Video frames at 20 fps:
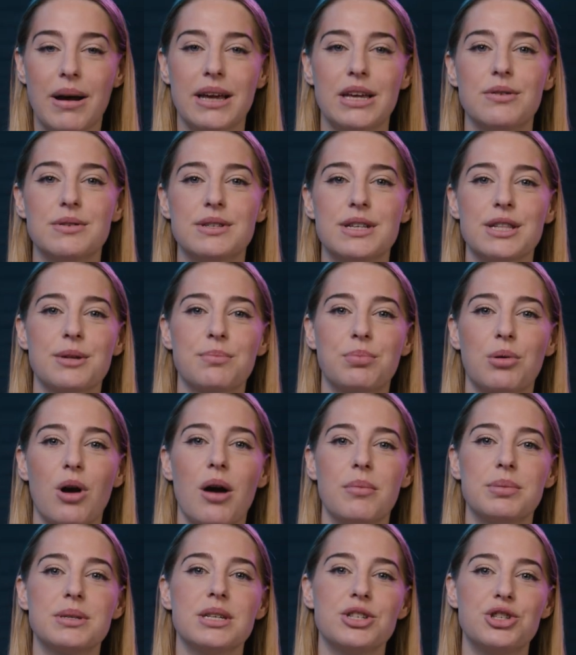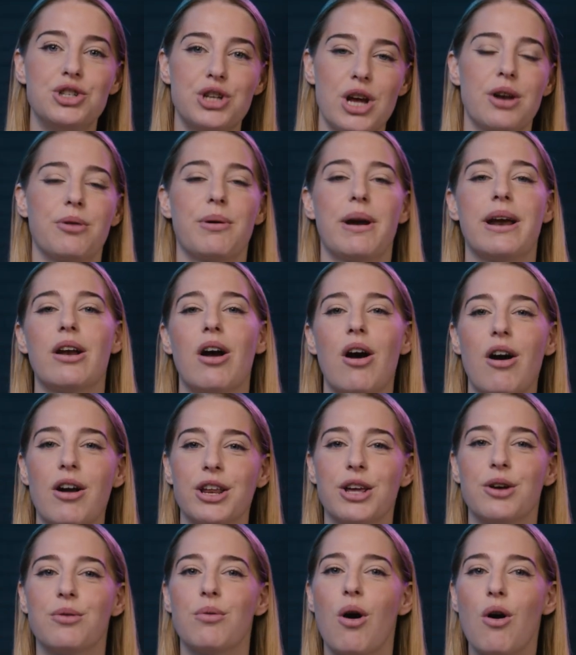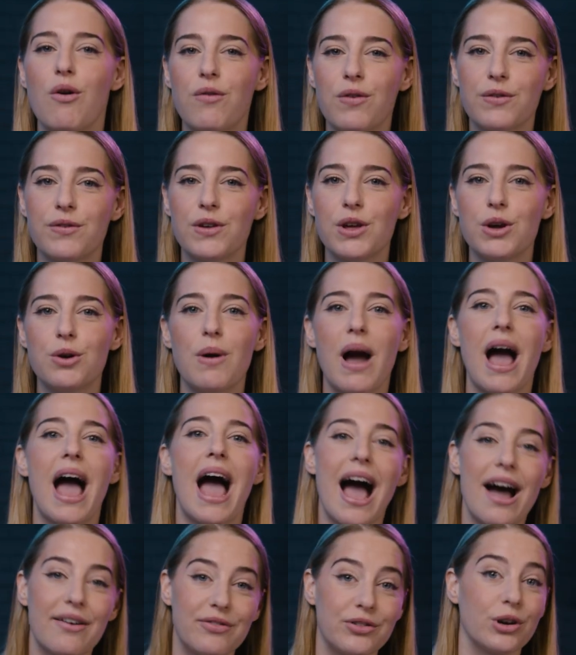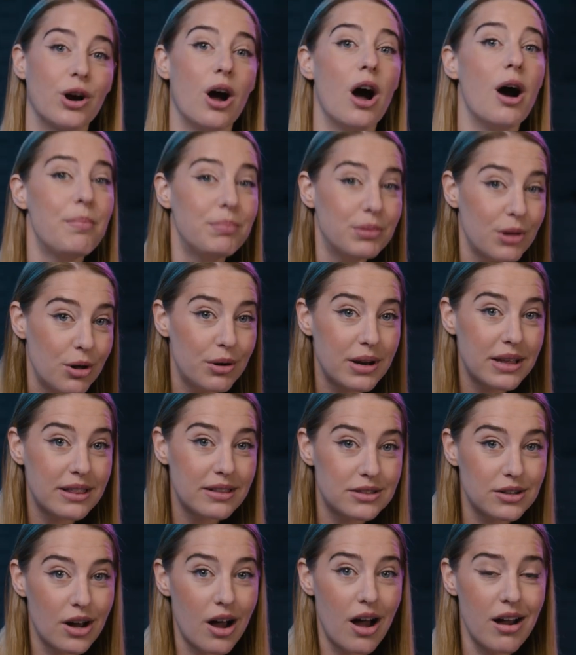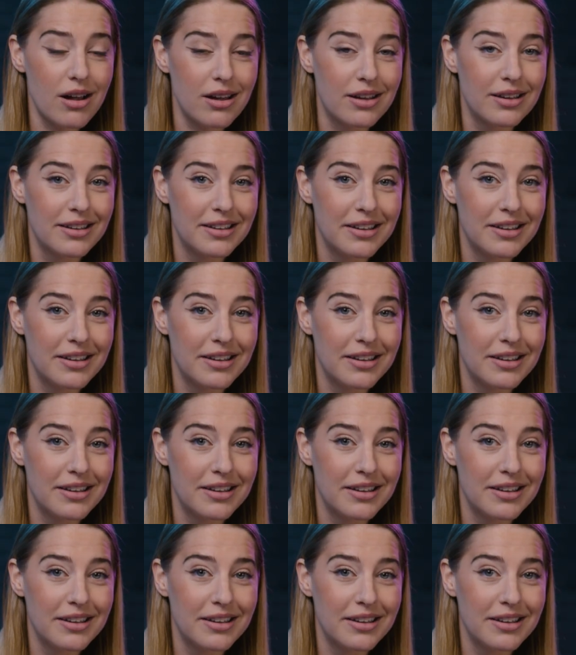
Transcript: by using the prompt Generate Audio Overview after uploading the doc.